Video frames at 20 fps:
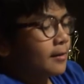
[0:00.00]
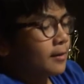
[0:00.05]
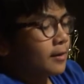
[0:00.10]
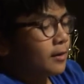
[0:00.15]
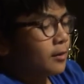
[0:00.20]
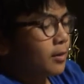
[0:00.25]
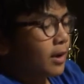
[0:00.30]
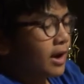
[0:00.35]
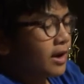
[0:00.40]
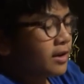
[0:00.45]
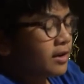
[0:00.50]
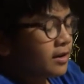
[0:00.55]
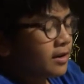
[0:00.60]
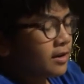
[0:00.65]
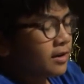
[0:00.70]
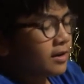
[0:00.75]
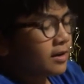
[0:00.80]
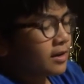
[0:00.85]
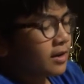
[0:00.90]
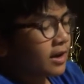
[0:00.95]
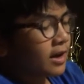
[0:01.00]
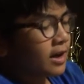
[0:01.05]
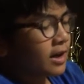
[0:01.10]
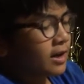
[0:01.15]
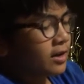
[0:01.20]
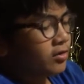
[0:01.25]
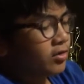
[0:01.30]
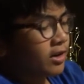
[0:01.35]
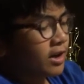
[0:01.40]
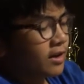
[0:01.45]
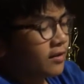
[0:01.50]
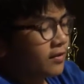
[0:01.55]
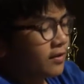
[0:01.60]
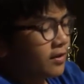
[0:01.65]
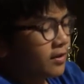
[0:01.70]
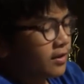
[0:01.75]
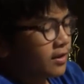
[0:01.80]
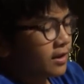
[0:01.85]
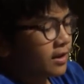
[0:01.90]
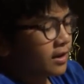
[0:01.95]
You want to
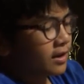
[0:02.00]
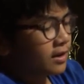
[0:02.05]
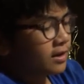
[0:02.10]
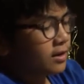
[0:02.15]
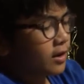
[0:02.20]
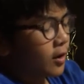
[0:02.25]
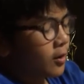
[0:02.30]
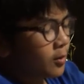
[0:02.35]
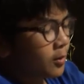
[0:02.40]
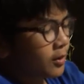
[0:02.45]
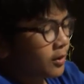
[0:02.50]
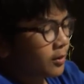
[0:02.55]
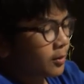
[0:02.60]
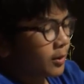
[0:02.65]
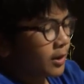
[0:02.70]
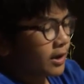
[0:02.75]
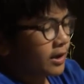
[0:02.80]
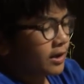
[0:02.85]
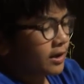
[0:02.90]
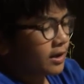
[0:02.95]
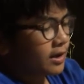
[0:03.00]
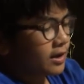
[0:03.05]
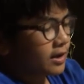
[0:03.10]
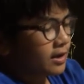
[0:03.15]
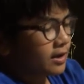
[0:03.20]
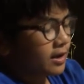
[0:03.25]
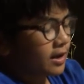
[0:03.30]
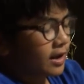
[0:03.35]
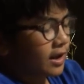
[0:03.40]
transfer the lower ones.